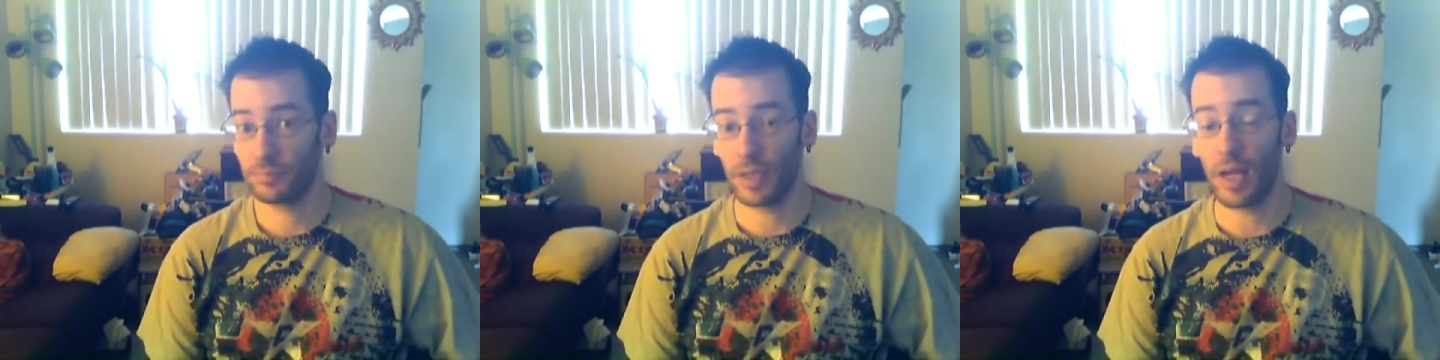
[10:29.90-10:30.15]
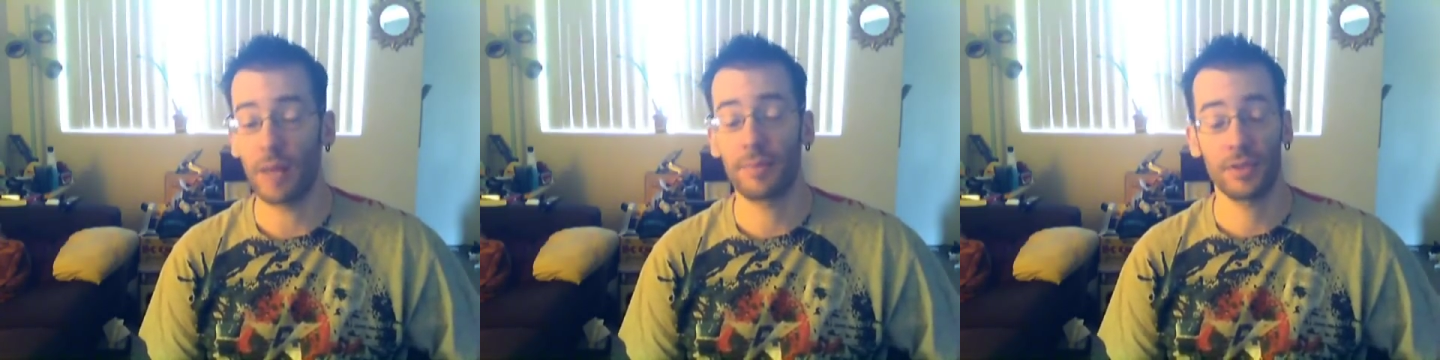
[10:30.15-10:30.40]

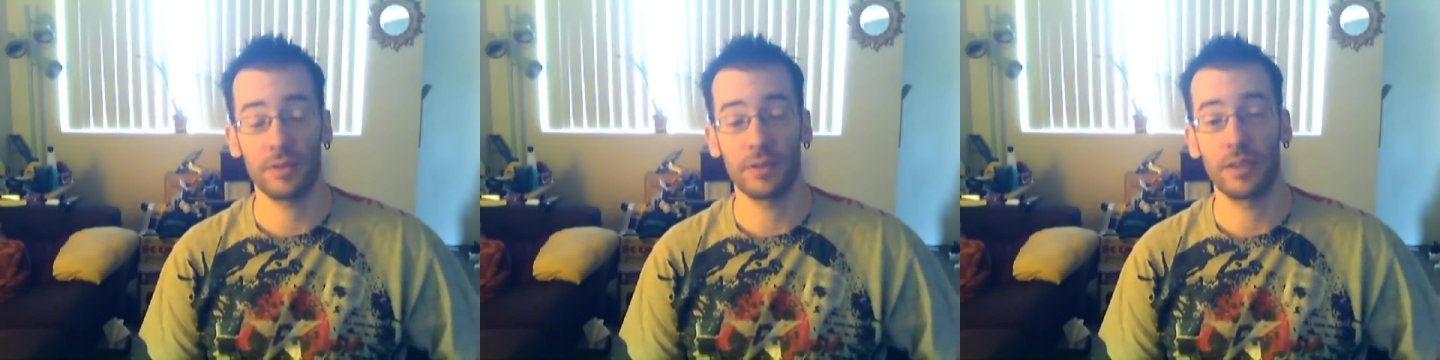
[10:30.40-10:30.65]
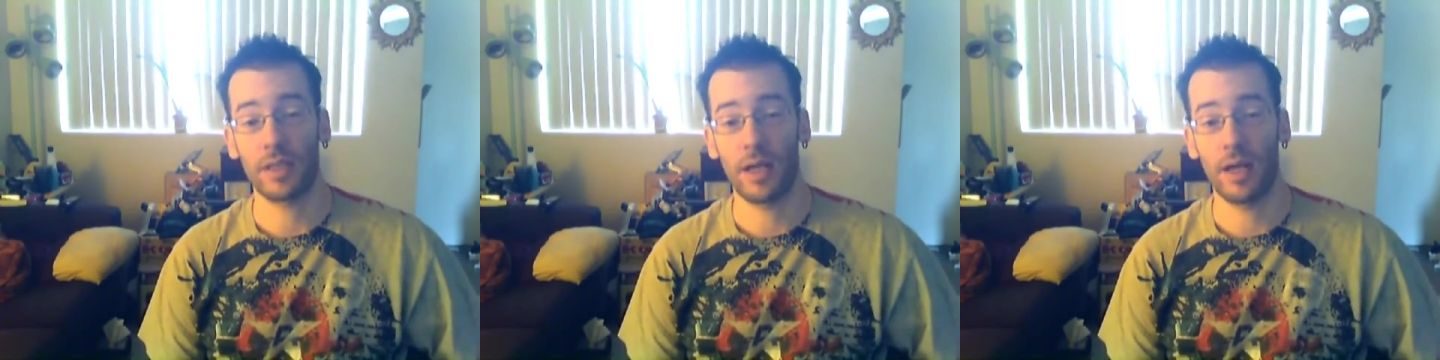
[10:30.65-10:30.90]
perhaps
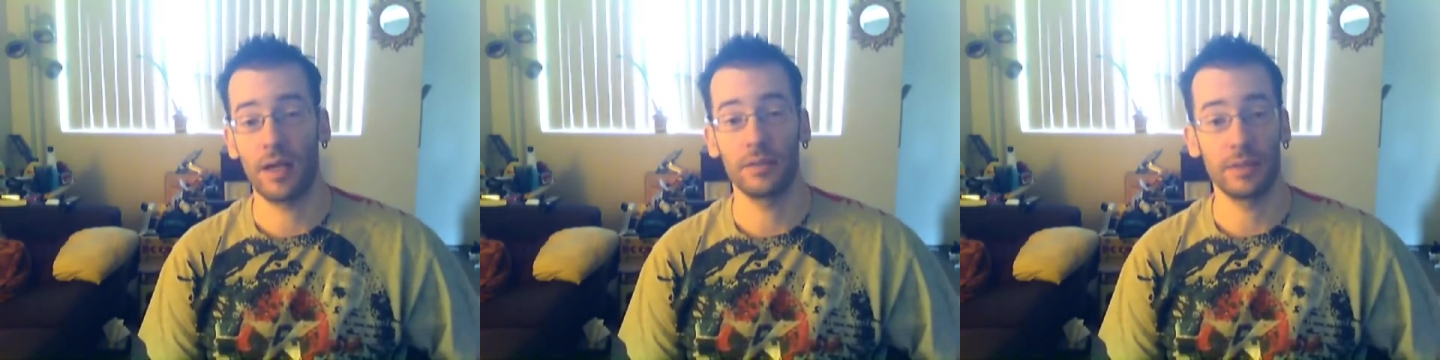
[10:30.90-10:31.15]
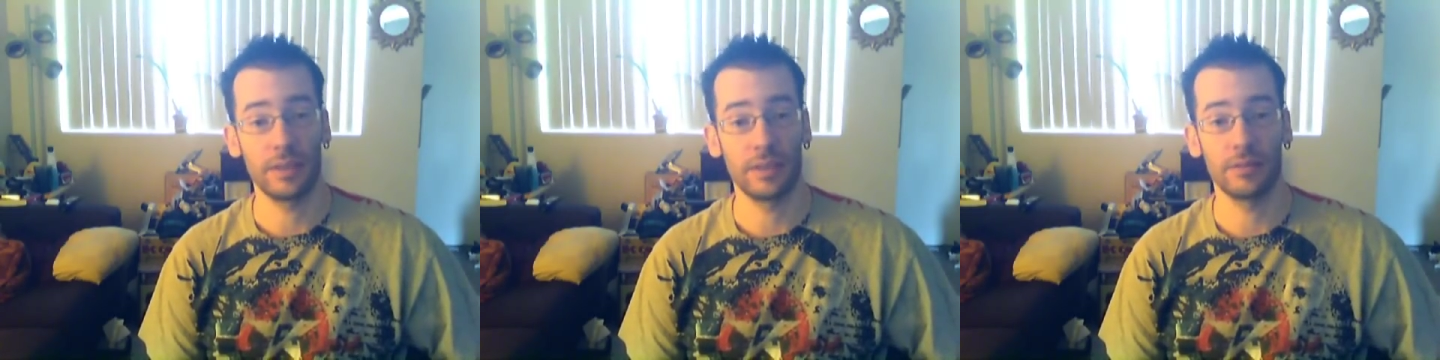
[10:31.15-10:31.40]
Selena
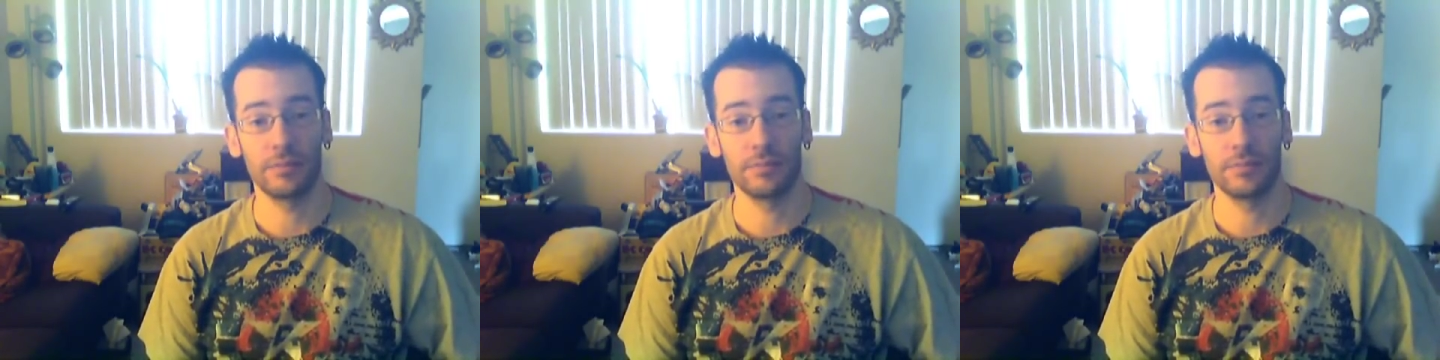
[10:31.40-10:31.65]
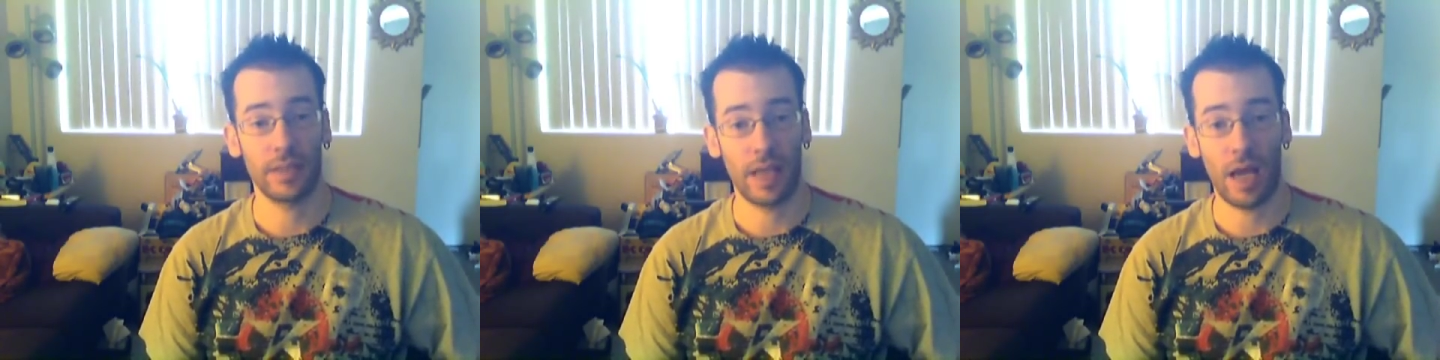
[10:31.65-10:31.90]
Kyle
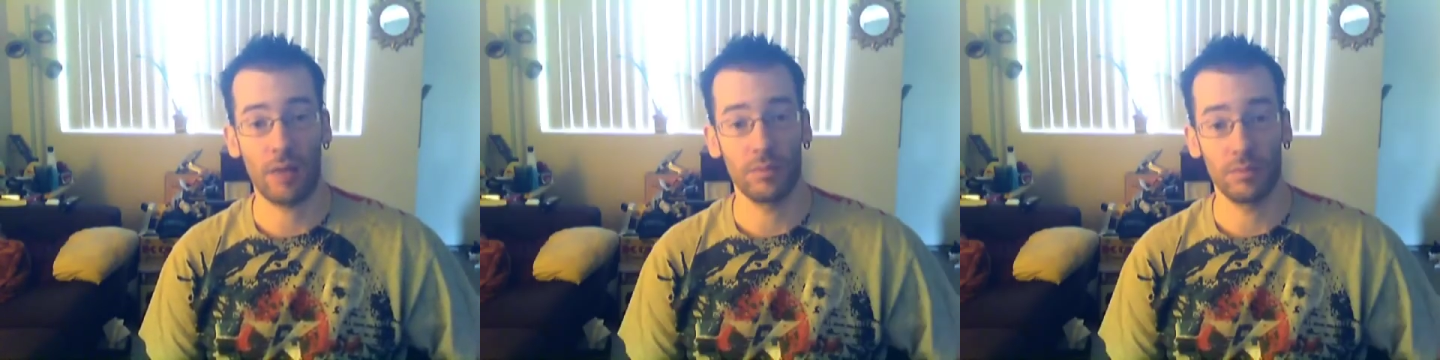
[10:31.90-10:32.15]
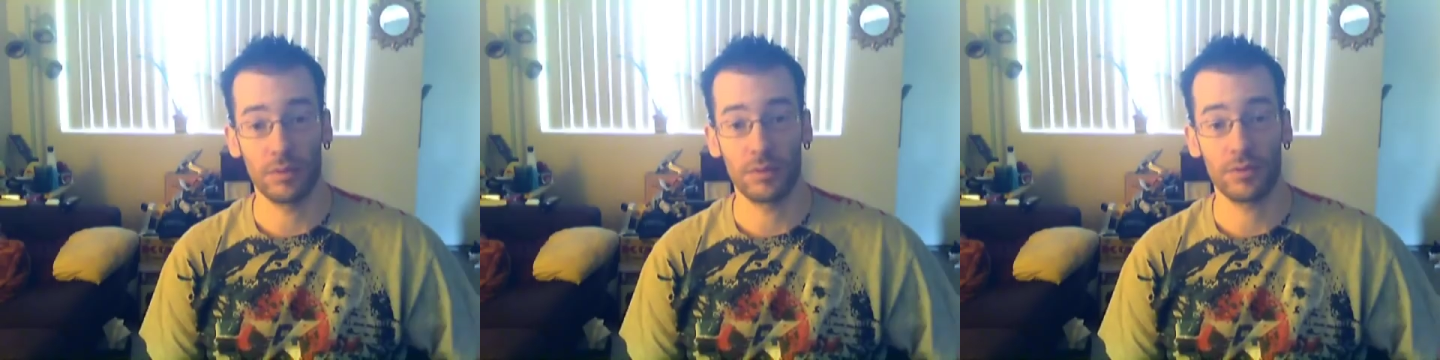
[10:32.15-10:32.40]
in the
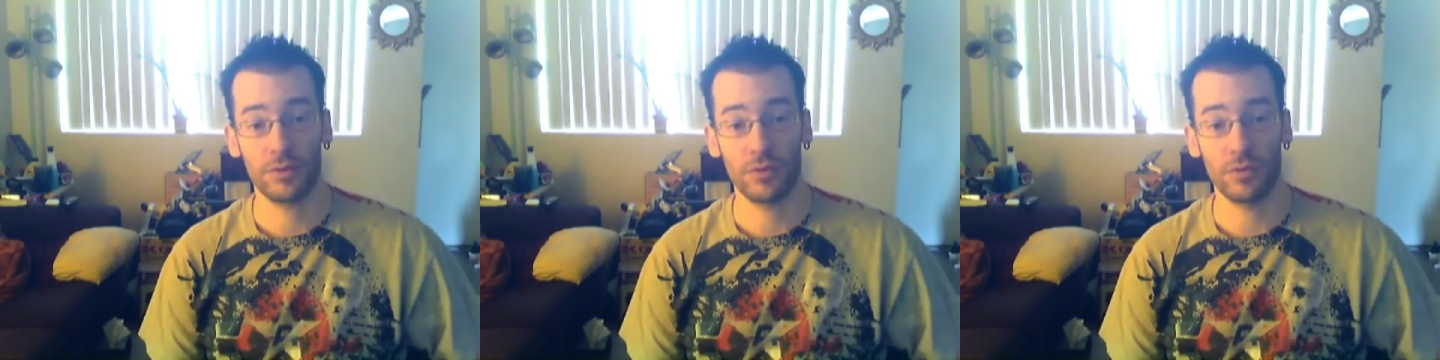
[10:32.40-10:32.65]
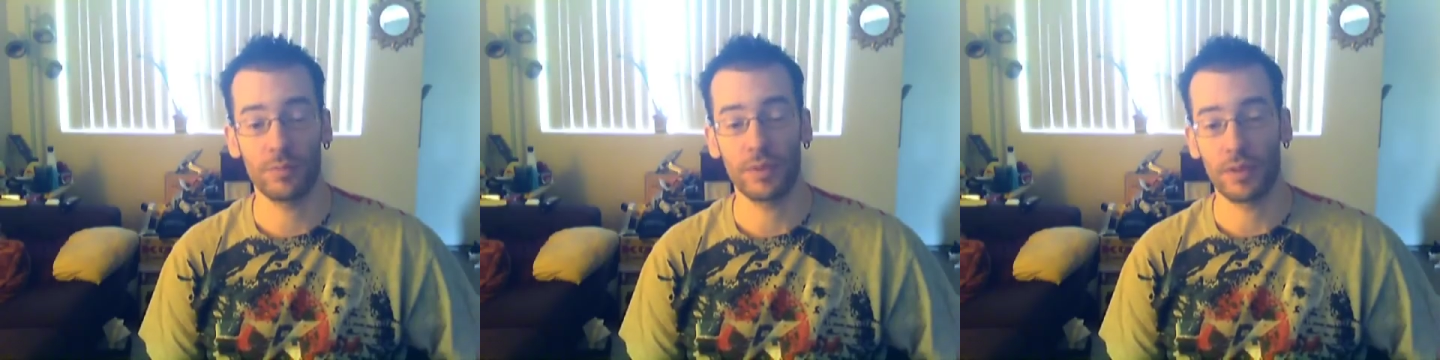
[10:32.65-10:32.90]
Catwoman
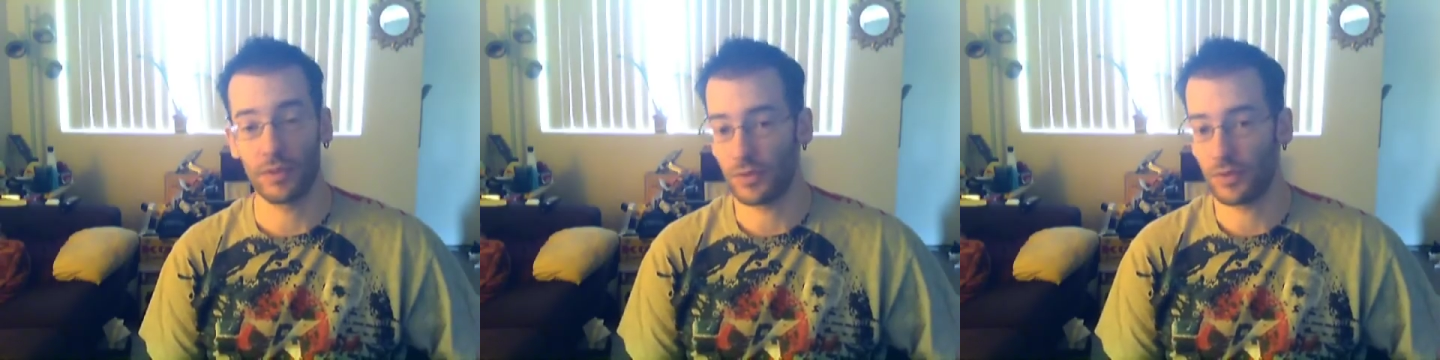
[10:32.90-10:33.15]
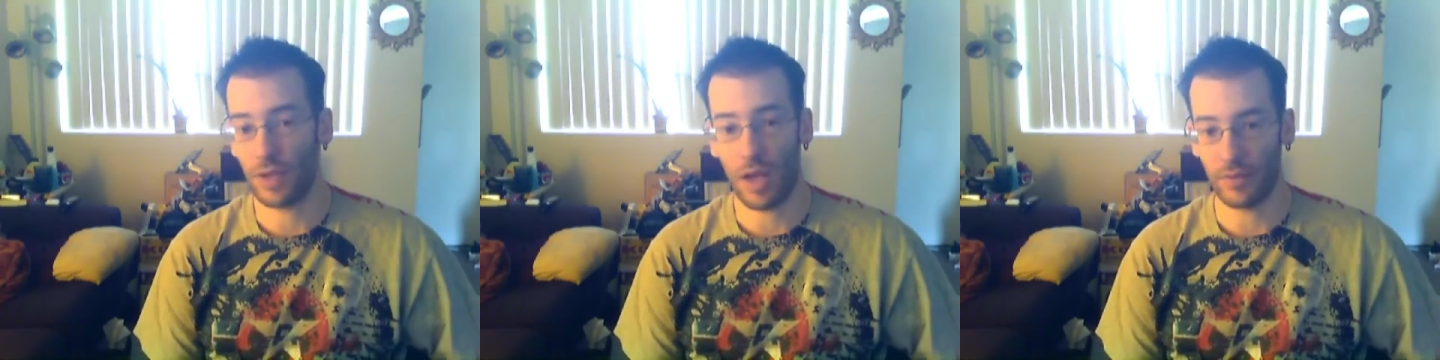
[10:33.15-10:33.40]
suit,
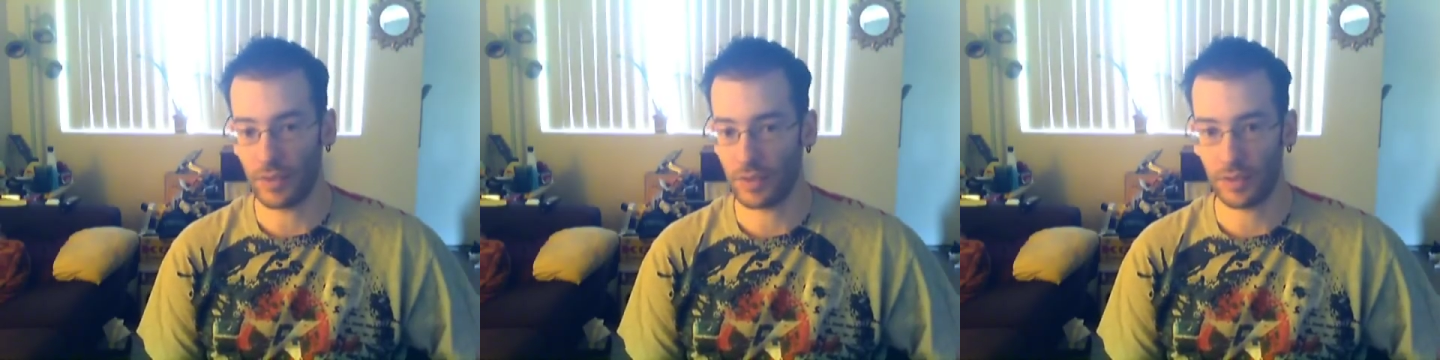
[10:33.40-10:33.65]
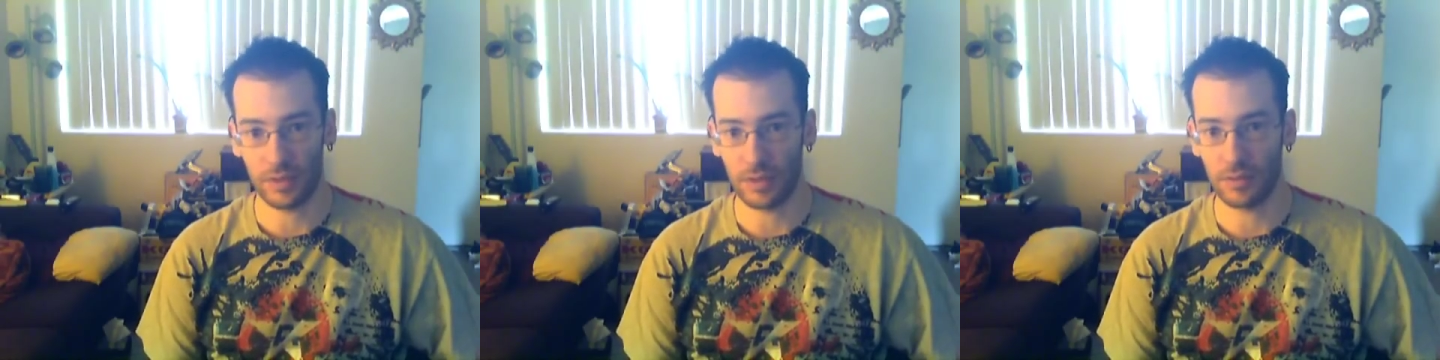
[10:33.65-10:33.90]
because
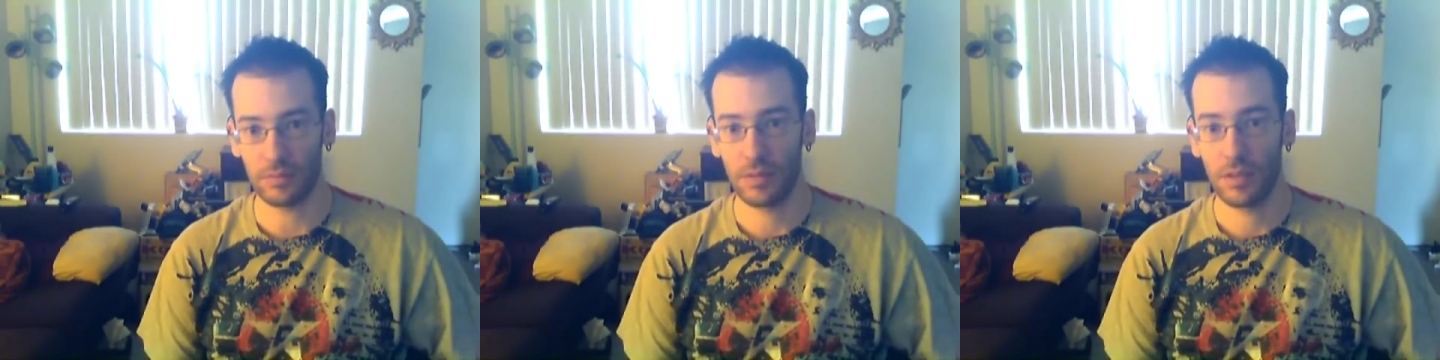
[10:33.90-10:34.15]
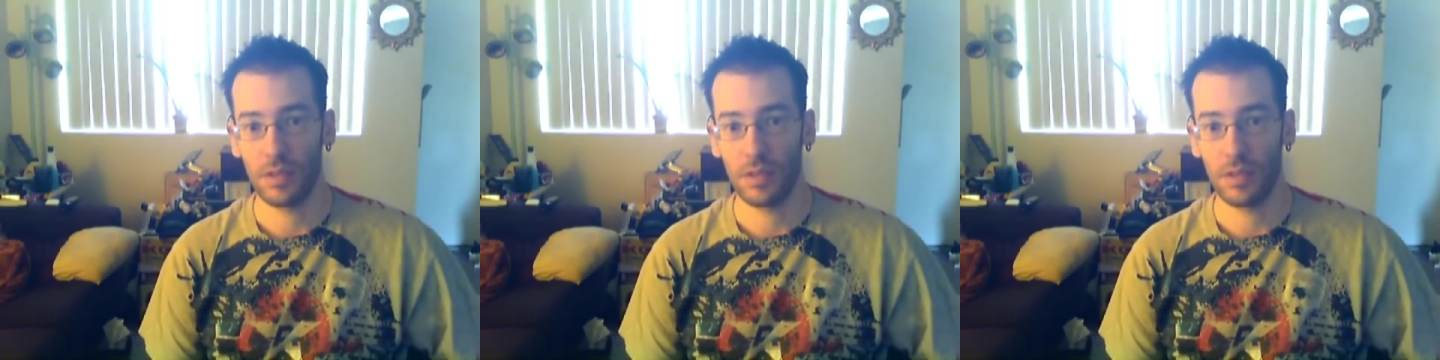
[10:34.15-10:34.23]
obviously